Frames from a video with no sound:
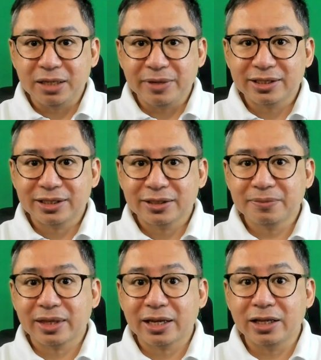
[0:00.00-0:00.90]

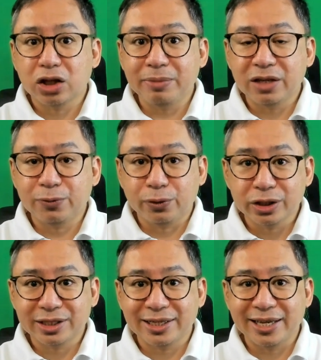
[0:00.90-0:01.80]
agreements cannot be
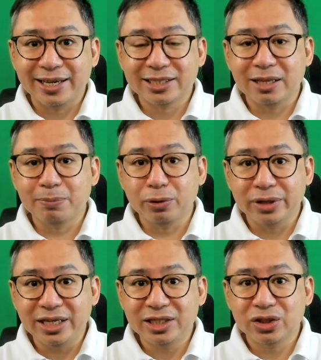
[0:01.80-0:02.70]
enforced against
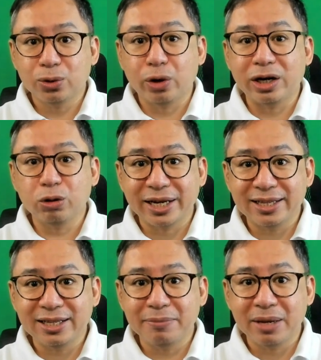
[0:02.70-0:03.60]
employees who are
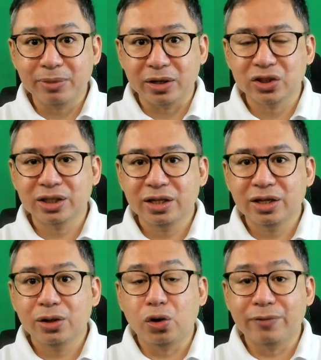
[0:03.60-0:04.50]
already members
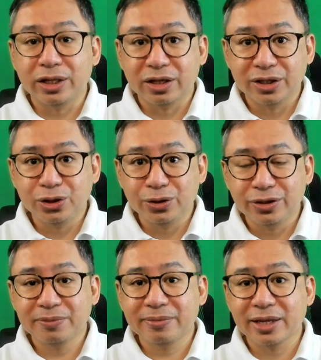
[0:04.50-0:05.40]
of another
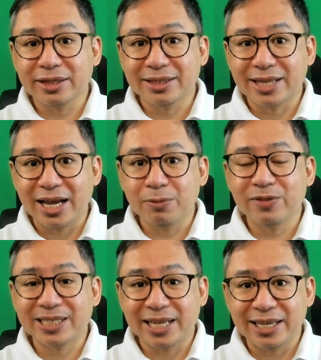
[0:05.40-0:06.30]
union at the
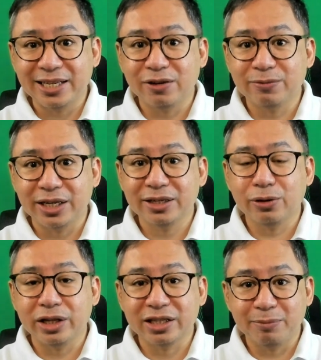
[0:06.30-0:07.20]
time of the signing of
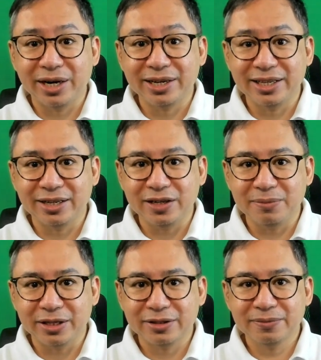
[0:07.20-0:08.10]
the collective bargaining
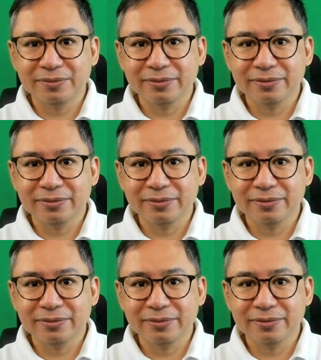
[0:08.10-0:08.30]
agreement.